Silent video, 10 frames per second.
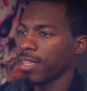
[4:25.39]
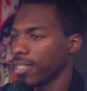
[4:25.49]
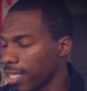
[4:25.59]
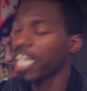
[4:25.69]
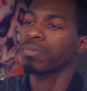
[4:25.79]
Then
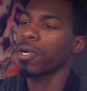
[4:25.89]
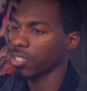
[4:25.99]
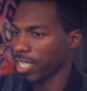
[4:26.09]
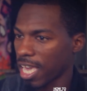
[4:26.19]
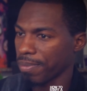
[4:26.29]
the next
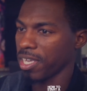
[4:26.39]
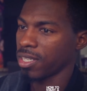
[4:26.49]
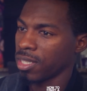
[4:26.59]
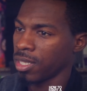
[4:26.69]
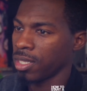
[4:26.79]
person came in.
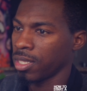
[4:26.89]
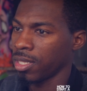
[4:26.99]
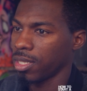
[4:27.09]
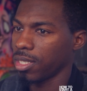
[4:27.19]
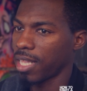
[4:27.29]

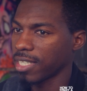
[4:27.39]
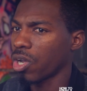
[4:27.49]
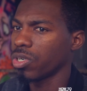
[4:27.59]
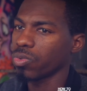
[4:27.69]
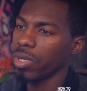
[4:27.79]
And they
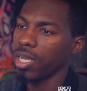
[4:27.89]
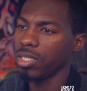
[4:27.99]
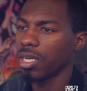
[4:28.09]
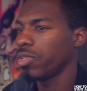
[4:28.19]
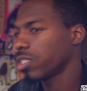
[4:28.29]
told us, well, you
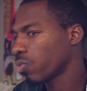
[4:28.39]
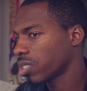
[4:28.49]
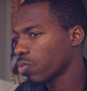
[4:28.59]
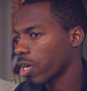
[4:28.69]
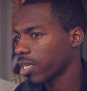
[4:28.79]
know, this
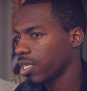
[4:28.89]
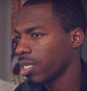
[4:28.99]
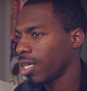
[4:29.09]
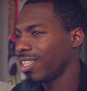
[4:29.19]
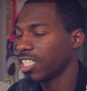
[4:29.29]
wasn't working.
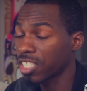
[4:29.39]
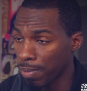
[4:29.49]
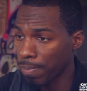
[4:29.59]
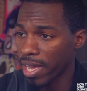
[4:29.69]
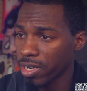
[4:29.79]
This could
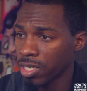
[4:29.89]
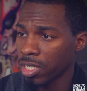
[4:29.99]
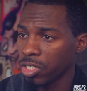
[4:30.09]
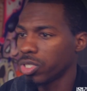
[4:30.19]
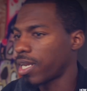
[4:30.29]
be better.
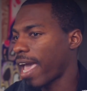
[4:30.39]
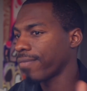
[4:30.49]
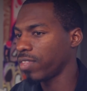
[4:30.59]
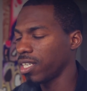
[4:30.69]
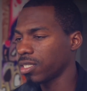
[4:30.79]
You should
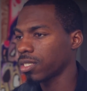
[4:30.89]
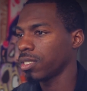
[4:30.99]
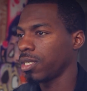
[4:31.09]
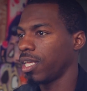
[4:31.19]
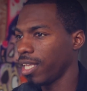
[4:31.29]
have this.
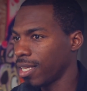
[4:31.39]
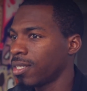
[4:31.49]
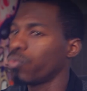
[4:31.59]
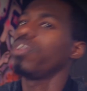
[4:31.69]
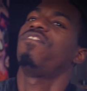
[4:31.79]
And then
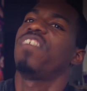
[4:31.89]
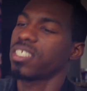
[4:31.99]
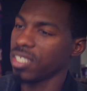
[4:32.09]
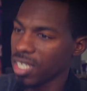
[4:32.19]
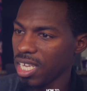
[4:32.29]
we
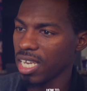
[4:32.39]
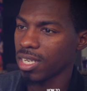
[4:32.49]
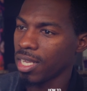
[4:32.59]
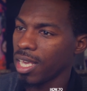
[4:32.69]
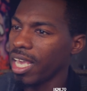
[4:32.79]
fixed it again.
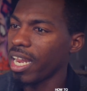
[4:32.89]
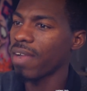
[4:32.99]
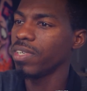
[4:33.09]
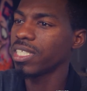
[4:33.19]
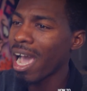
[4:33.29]
And
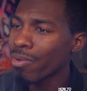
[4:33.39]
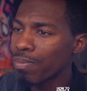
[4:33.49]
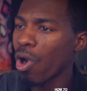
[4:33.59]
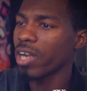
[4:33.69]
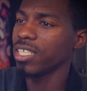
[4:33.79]
every time we
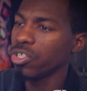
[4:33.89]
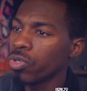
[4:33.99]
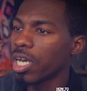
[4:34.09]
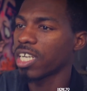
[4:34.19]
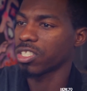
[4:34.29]
brought in new
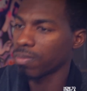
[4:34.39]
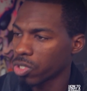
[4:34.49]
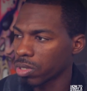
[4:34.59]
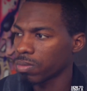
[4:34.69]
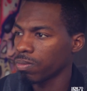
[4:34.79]

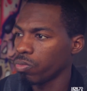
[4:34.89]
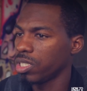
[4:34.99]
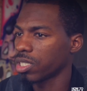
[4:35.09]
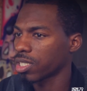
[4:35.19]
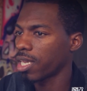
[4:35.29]
customers, we
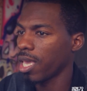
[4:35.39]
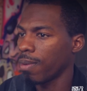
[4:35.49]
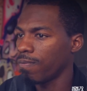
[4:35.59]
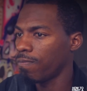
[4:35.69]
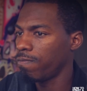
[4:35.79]
just
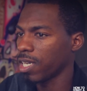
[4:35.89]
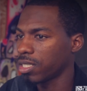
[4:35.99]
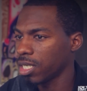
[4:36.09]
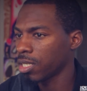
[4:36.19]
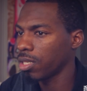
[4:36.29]
kept
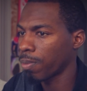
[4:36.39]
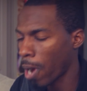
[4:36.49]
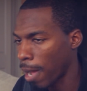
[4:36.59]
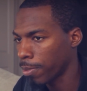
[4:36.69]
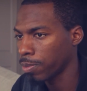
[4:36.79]
fixing the
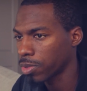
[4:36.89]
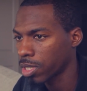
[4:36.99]
problems.